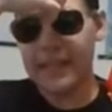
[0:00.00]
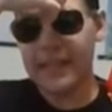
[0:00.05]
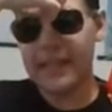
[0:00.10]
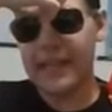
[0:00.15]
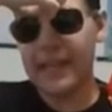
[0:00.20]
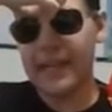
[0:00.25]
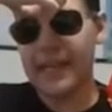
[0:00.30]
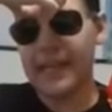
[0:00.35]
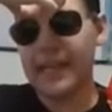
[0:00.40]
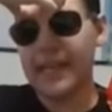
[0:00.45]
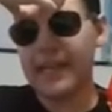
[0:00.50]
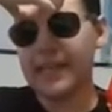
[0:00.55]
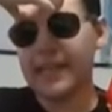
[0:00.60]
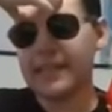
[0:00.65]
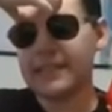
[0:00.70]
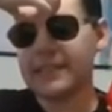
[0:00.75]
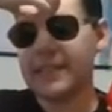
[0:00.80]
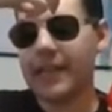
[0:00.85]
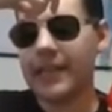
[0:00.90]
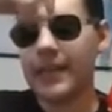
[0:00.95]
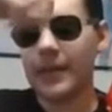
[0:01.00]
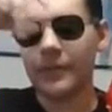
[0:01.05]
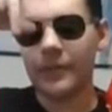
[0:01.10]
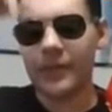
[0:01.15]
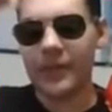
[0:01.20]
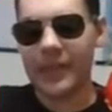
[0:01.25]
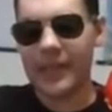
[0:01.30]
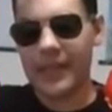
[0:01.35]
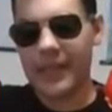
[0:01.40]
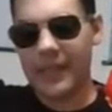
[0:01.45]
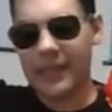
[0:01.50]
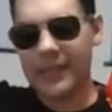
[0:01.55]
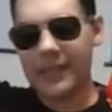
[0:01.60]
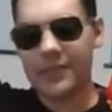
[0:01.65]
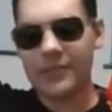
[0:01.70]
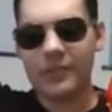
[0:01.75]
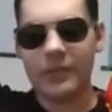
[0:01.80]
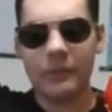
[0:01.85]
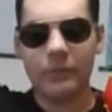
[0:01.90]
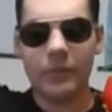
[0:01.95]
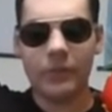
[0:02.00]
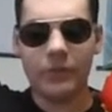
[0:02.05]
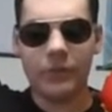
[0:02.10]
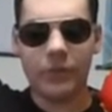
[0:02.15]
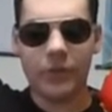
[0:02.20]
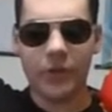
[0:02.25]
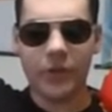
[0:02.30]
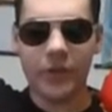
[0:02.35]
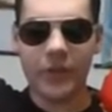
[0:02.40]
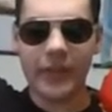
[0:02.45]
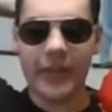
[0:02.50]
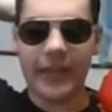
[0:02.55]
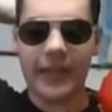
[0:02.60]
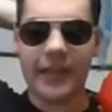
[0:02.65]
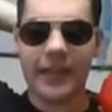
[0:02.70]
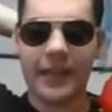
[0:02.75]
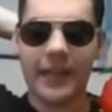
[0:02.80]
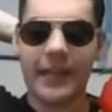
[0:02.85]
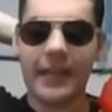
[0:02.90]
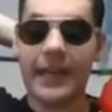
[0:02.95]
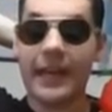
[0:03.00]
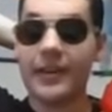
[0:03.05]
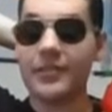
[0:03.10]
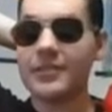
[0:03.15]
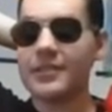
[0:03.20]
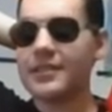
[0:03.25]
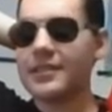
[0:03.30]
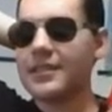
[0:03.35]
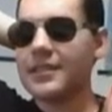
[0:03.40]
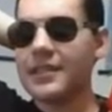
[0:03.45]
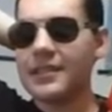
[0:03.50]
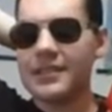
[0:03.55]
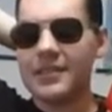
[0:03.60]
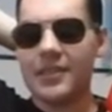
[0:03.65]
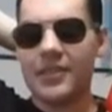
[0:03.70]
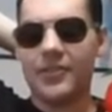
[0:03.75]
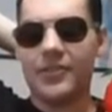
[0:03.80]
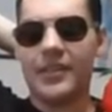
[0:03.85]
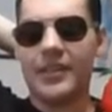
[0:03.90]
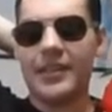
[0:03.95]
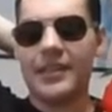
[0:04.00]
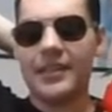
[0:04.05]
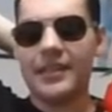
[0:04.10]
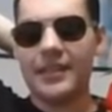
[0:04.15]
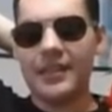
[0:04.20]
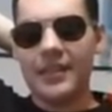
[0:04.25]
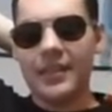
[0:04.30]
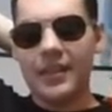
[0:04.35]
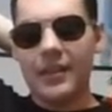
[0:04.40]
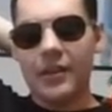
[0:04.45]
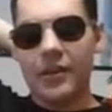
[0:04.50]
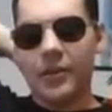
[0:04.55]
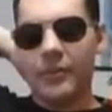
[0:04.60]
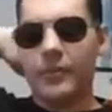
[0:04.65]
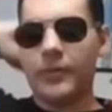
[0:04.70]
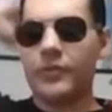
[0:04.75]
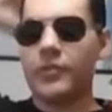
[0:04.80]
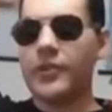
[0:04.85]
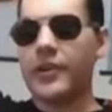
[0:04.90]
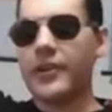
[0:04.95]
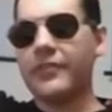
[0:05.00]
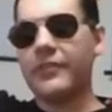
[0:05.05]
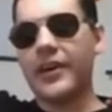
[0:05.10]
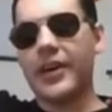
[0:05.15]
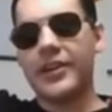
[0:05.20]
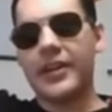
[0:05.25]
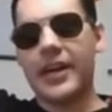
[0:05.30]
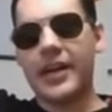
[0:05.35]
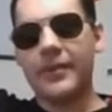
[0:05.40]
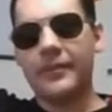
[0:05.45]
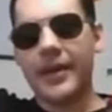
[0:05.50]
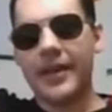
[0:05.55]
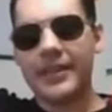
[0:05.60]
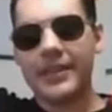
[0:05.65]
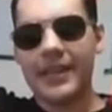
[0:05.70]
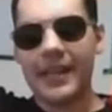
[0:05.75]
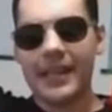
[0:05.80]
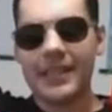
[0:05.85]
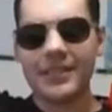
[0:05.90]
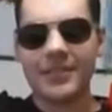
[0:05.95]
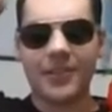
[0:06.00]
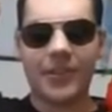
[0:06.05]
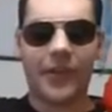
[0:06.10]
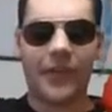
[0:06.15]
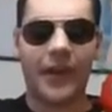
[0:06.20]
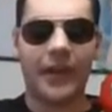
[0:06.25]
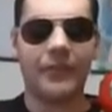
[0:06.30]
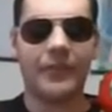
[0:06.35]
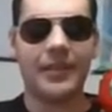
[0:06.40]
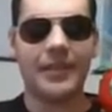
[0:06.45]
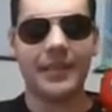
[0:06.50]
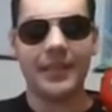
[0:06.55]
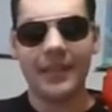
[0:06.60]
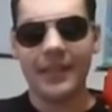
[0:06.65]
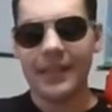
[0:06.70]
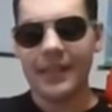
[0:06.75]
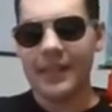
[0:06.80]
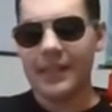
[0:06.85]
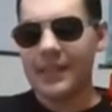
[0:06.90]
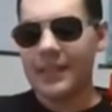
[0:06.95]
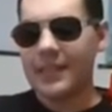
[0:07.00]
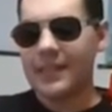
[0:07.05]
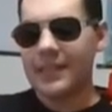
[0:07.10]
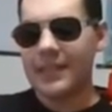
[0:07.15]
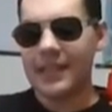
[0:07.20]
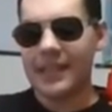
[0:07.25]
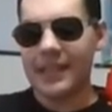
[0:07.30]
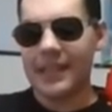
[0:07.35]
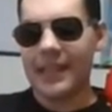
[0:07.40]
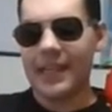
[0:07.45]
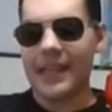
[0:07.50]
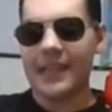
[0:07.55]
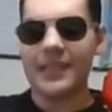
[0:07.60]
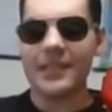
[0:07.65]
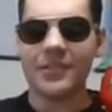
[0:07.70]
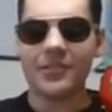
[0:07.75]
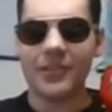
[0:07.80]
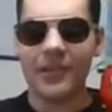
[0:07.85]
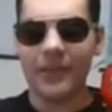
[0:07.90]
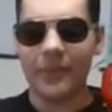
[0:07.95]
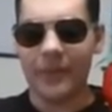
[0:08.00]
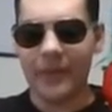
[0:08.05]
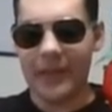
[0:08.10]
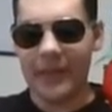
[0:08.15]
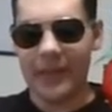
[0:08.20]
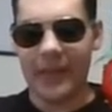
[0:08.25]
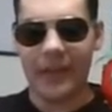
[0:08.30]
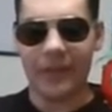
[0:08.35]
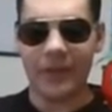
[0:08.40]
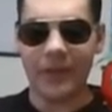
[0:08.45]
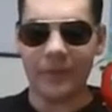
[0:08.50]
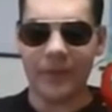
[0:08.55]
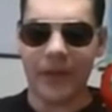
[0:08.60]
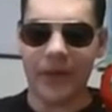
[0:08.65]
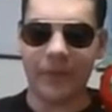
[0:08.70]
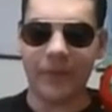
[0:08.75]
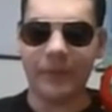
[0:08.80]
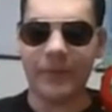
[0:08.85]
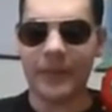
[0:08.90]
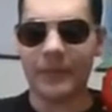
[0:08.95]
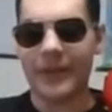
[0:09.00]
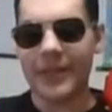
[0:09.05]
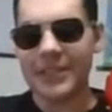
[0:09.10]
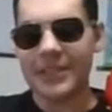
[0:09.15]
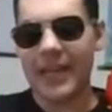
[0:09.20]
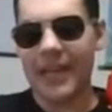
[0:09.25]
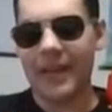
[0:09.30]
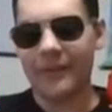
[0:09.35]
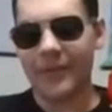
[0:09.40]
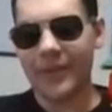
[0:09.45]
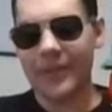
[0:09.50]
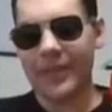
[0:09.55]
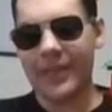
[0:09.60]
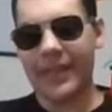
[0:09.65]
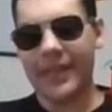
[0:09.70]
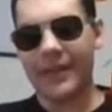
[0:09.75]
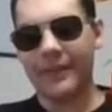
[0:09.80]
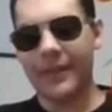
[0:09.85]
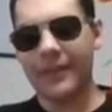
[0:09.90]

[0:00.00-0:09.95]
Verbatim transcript: that and I signed up for the canyon trip before that got announced. So like or before I found out about that. So I went to the canyon trip when I would have probably been much happier at the anime